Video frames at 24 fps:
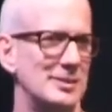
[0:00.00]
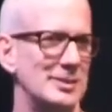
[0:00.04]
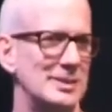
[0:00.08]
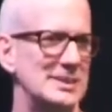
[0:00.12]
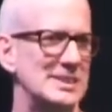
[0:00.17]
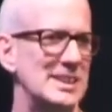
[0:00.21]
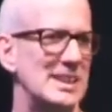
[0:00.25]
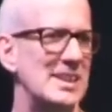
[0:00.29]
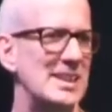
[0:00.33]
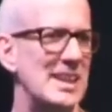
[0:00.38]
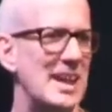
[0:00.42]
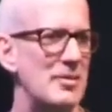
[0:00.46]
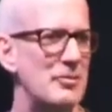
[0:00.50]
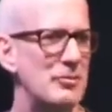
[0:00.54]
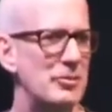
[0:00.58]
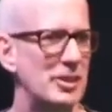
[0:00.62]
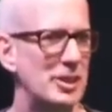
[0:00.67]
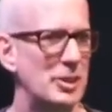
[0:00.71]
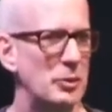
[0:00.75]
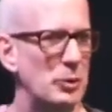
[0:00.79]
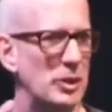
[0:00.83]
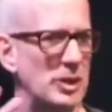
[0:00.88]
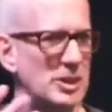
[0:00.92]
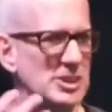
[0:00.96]
Instead of that
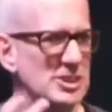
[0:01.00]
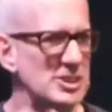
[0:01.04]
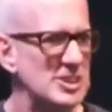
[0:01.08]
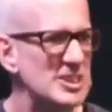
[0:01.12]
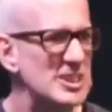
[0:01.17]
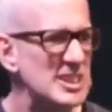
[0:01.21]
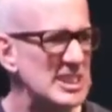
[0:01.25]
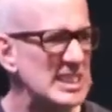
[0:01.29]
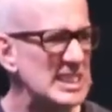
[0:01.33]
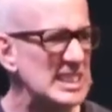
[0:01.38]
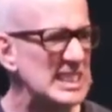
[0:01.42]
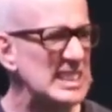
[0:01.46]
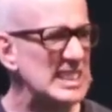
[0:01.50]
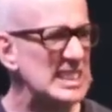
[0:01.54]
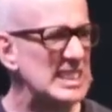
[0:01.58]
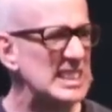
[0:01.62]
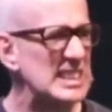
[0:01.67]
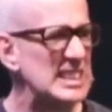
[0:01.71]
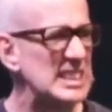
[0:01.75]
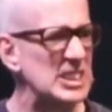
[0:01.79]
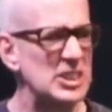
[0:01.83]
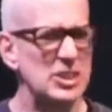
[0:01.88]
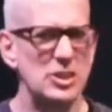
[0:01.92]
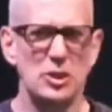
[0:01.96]
feeling where it's locked
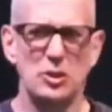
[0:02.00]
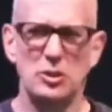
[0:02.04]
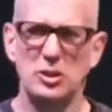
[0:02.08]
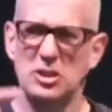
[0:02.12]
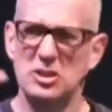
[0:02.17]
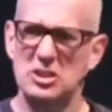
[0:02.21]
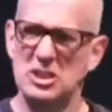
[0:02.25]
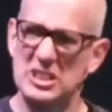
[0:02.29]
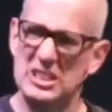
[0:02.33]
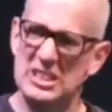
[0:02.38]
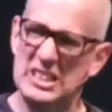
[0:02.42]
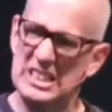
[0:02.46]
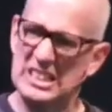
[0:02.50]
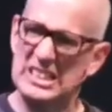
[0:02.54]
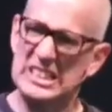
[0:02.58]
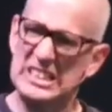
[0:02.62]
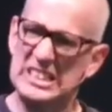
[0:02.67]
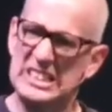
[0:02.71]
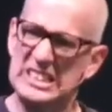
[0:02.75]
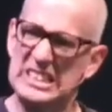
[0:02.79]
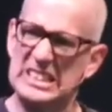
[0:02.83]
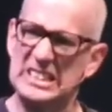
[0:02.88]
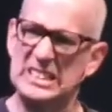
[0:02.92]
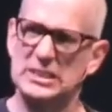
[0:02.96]
in and you're just like,
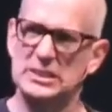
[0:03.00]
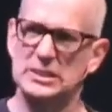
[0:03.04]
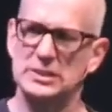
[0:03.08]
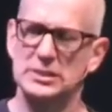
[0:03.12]
eh.